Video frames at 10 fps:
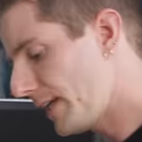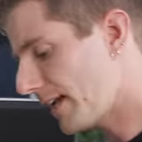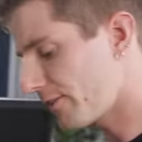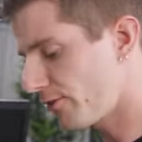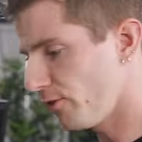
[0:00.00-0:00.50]

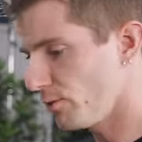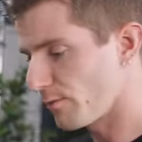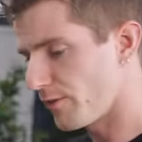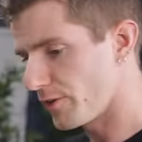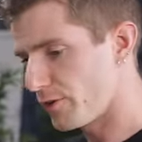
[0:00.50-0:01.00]
had
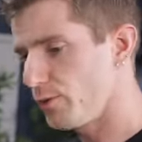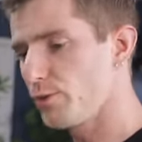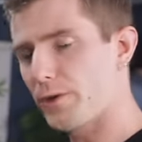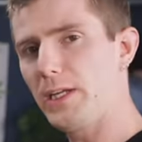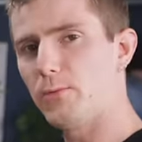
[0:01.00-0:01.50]
assumed the two
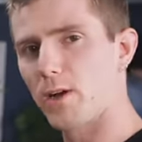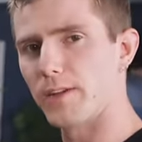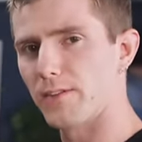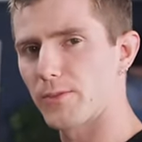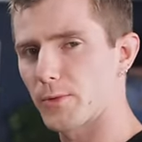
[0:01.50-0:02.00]
green
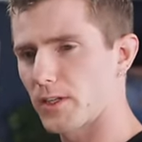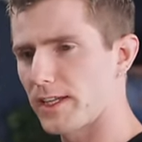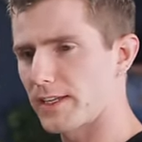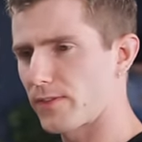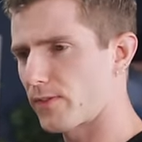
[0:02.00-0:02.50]
ones were
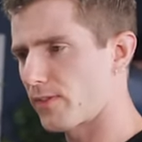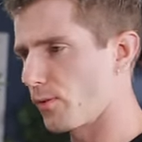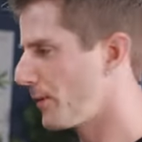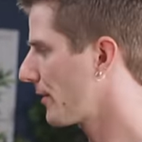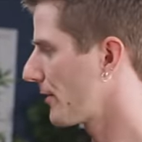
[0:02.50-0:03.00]
like
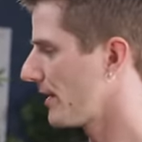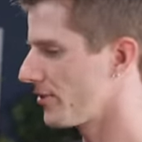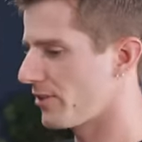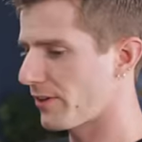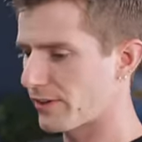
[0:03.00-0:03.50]
the weird
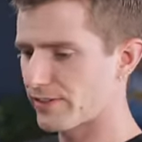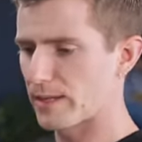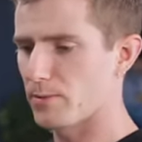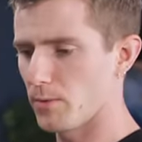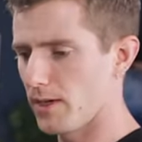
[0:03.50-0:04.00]
engineering
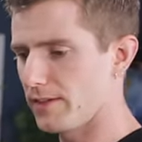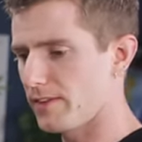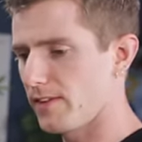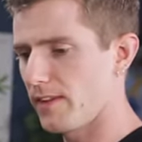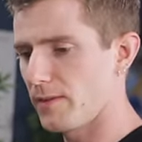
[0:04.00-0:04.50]
sample
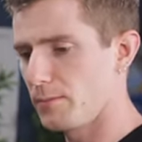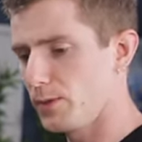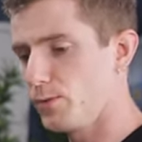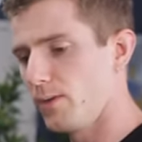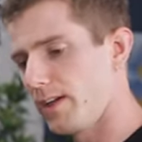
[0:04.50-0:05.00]
ones and then the
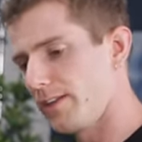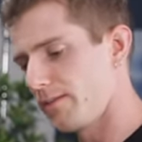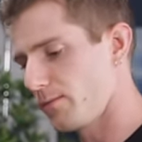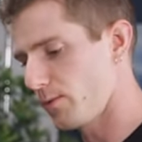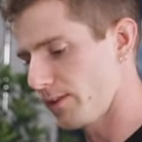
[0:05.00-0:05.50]
blue
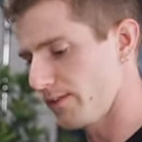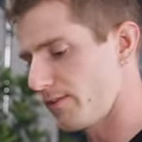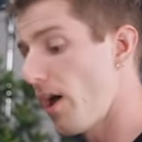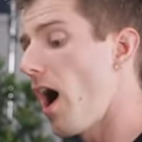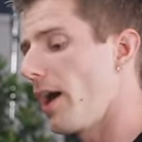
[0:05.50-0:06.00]
one
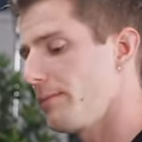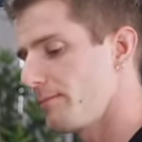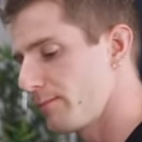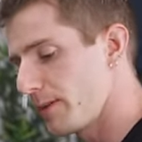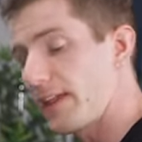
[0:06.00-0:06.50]
was not,
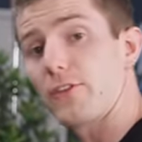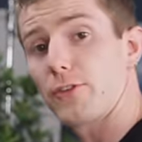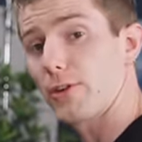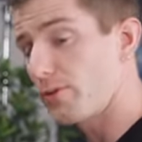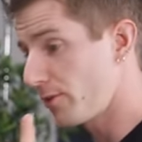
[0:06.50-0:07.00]
but that
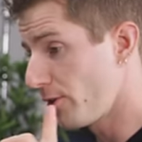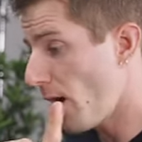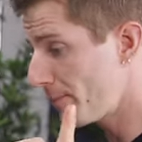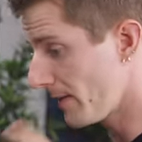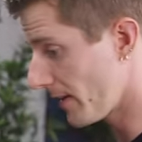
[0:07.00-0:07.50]
turned out to
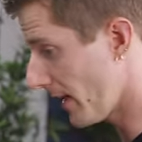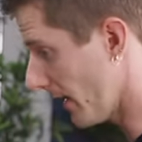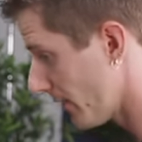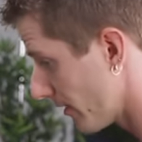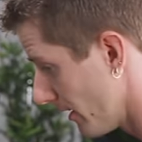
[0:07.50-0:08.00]
not be the
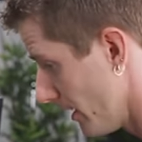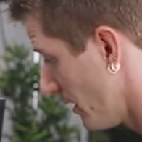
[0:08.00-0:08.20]
case.